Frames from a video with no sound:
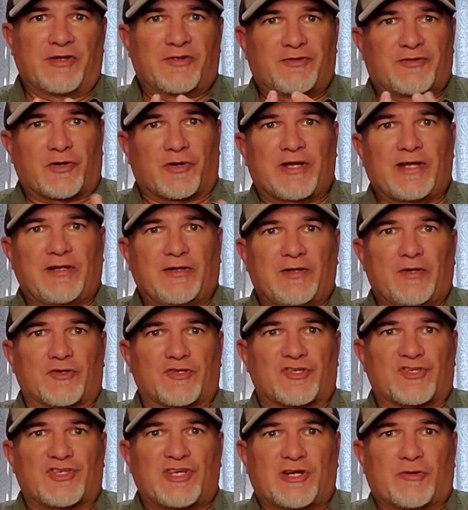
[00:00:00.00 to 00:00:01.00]
dirty little
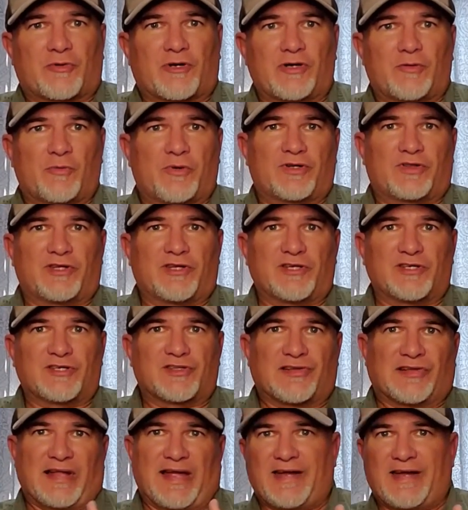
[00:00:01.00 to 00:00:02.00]
secret with these
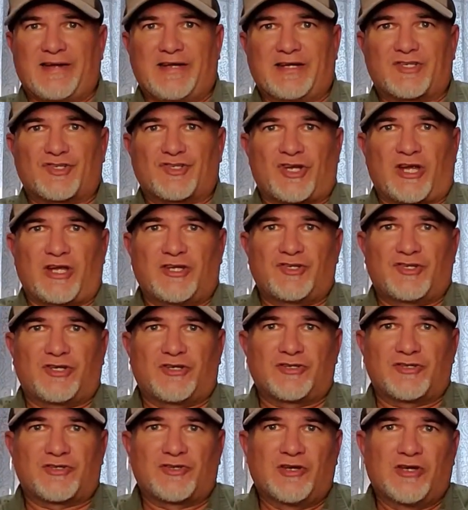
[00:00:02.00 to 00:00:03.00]
land
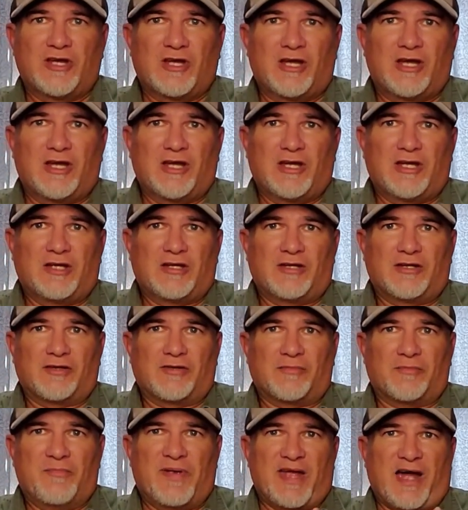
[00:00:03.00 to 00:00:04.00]
exchanges
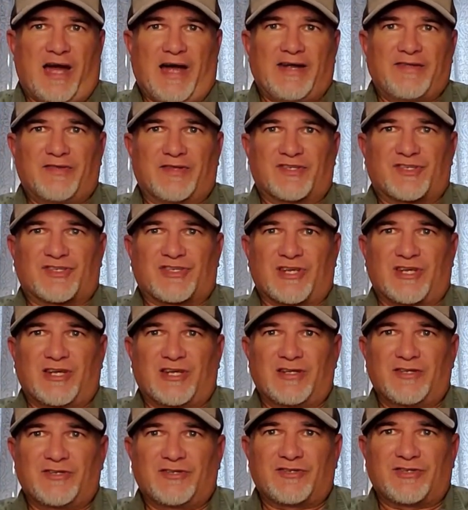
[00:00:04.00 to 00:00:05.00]
behind the
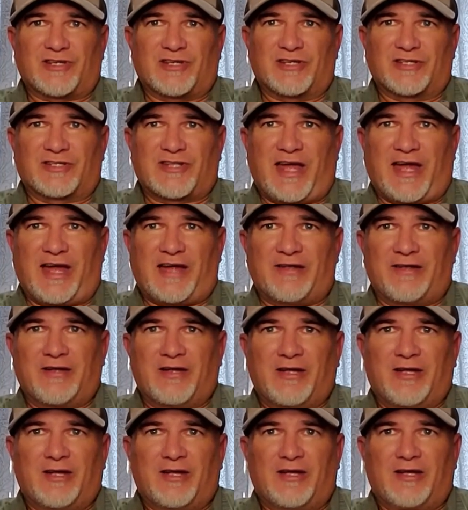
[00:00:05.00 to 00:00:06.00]
scenes is
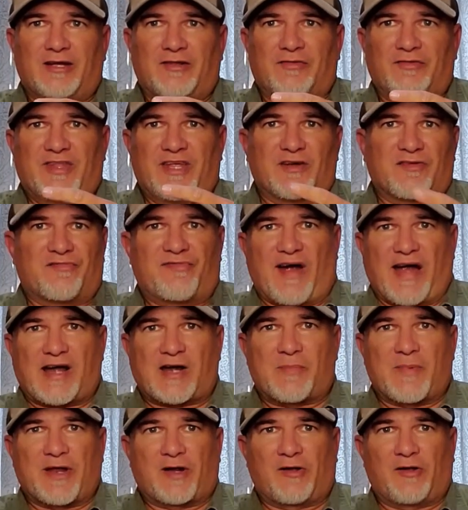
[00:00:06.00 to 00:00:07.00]
that the
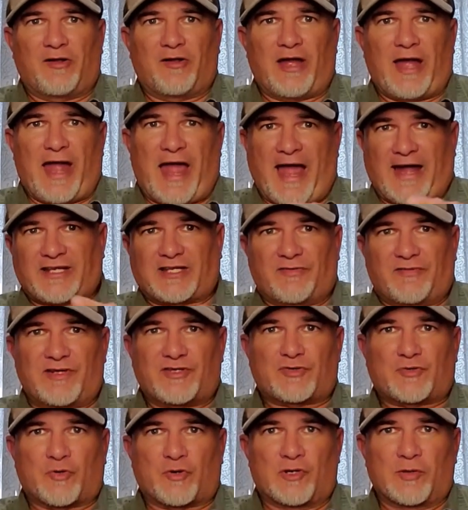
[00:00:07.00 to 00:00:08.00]
environmental
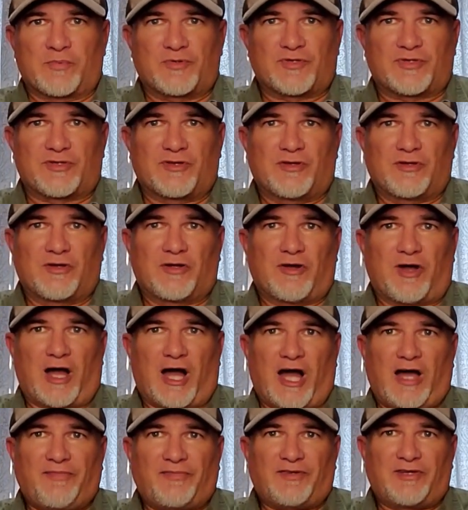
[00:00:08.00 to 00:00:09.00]
activist groups
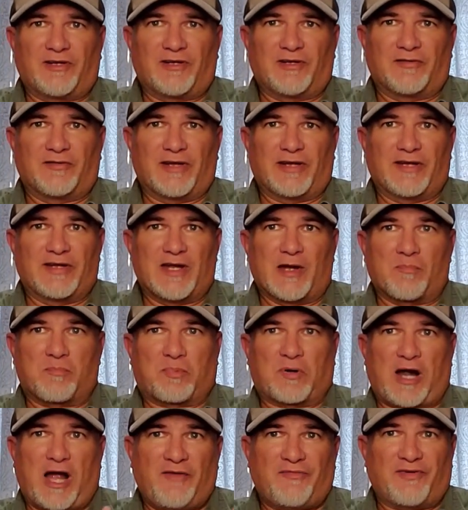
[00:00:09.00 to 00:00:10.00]
often end up
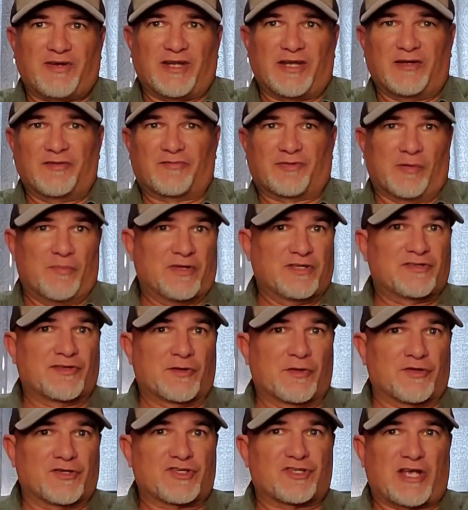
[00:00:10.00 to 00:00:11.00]
profiting from these
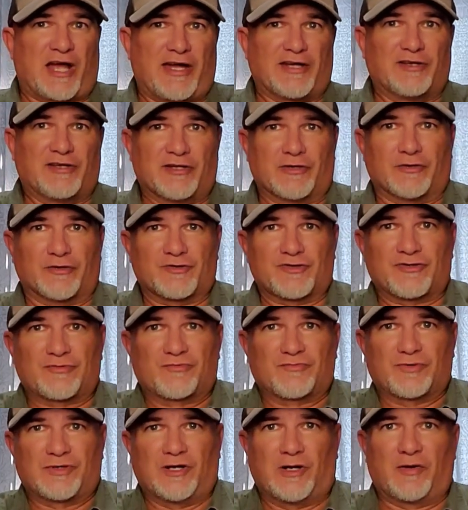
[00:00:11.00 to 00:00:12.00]
little side deals.
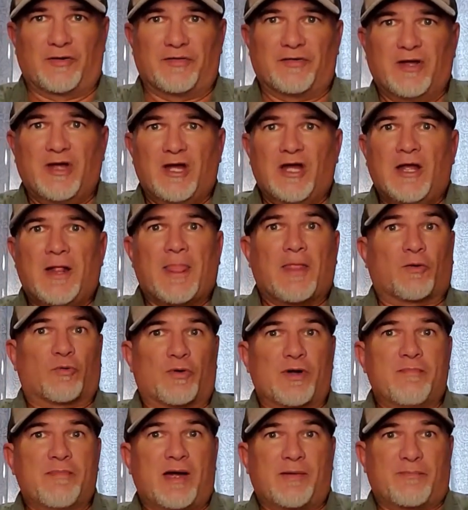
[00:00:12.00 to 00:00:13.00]
And
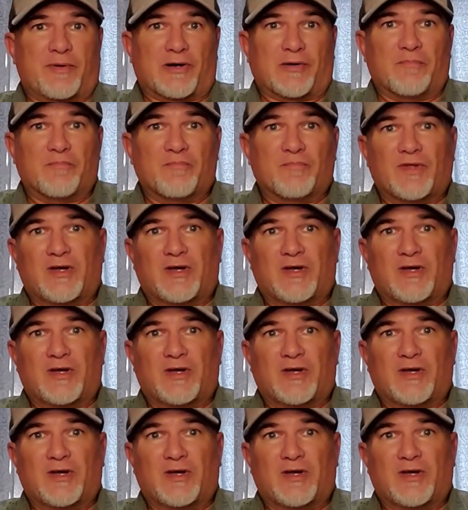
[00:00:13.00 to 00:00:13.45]
remember,